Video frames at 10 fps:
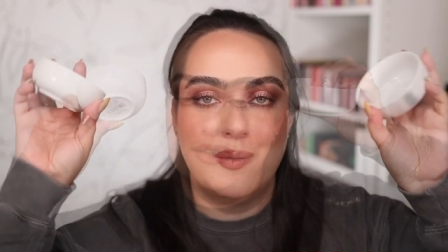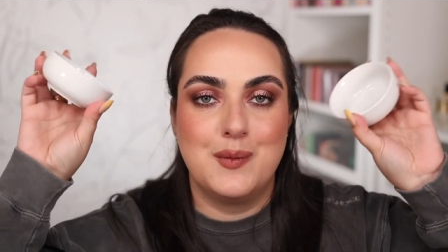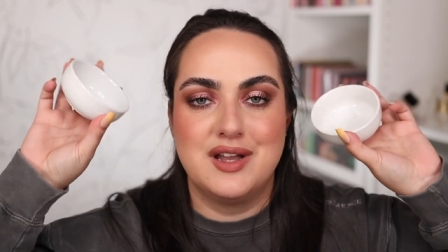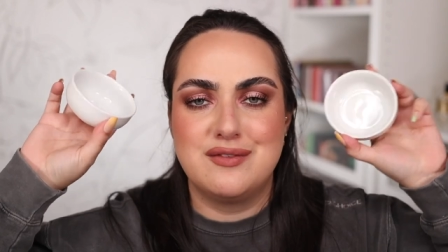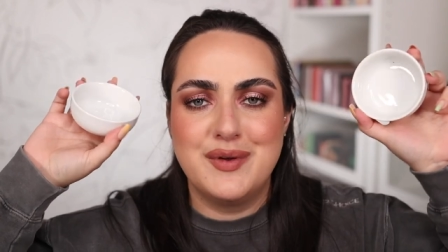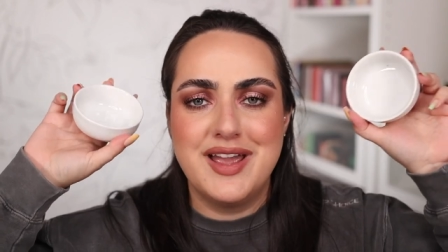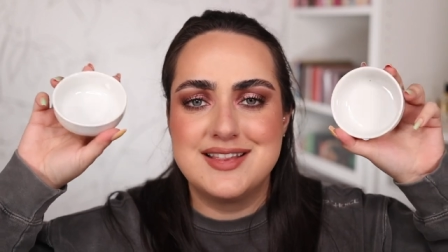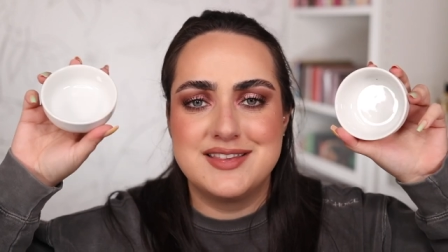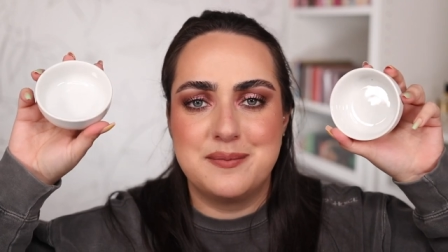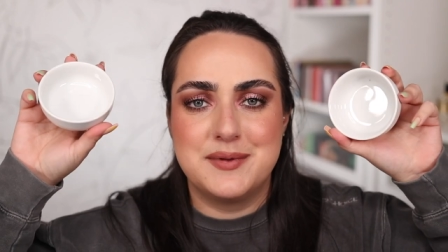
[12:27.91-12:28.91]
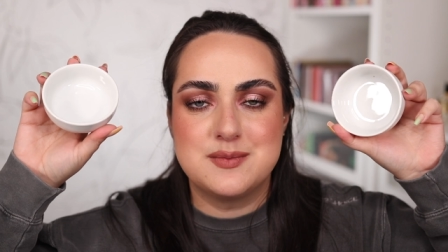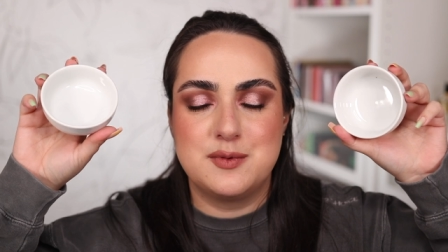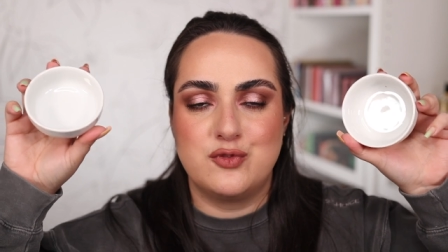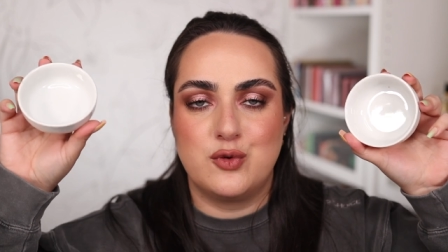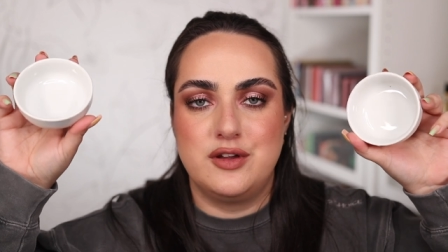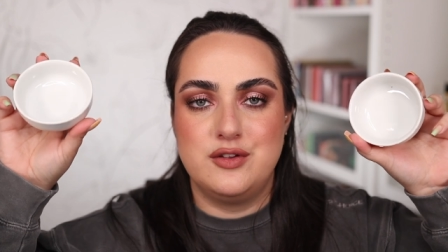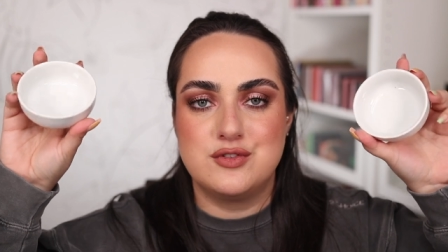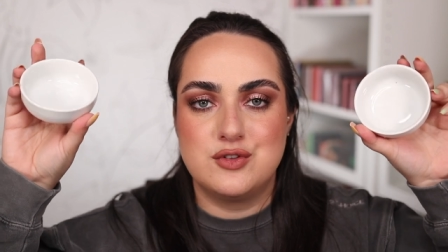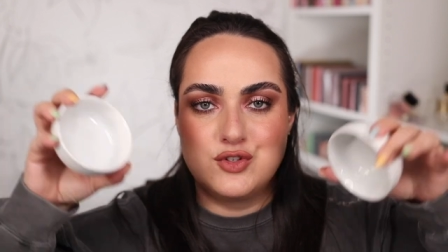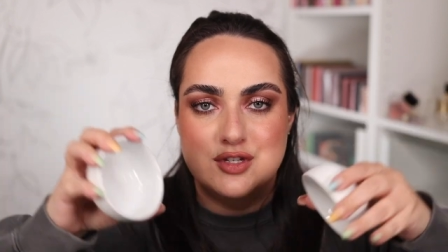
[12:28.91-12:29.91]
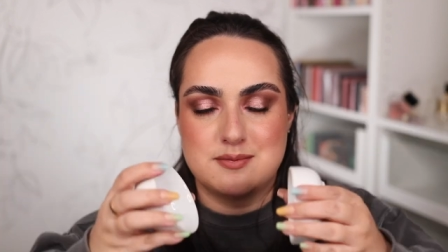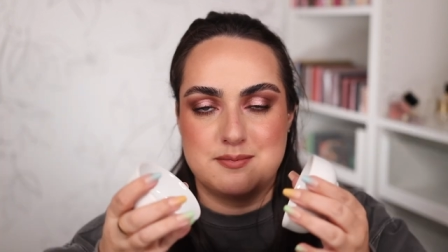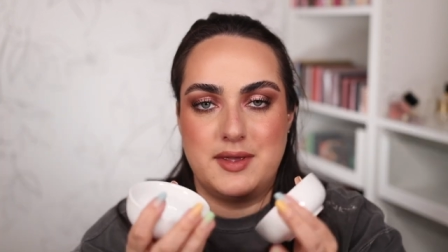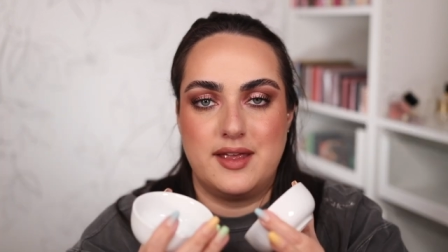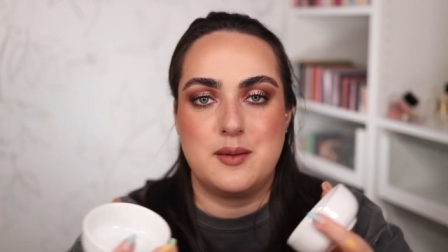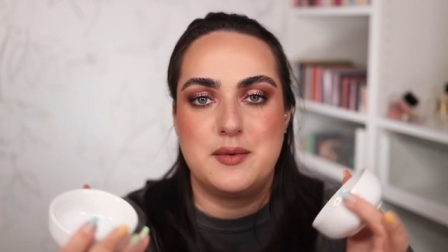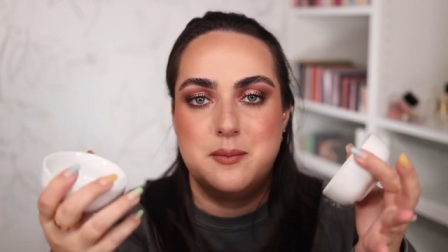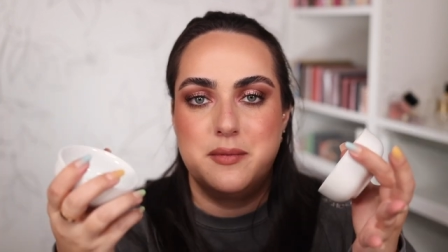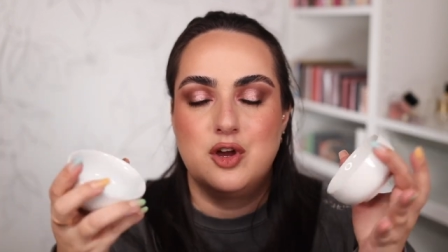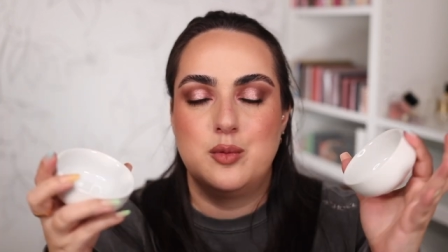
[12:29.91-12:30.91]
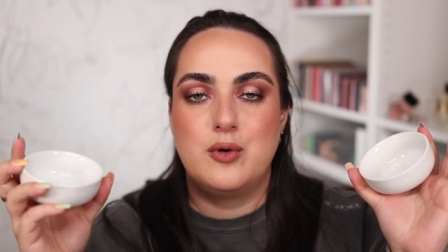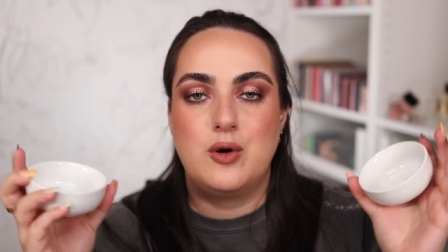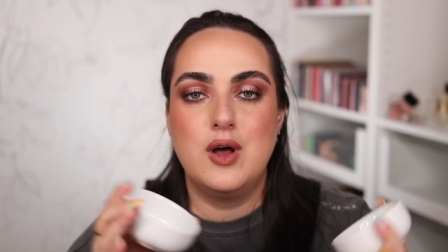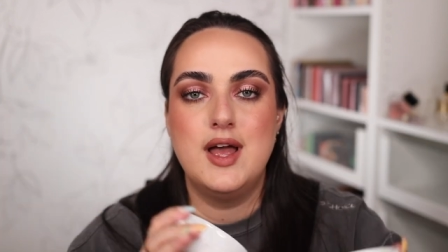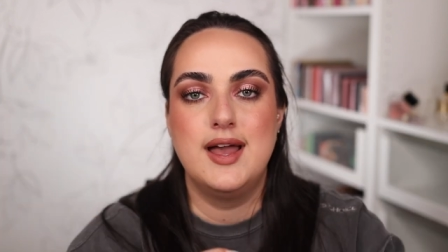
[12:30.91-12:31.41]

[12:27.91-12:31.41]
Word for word: Whenever we had dippings before, I used to just make them in a bigger bowl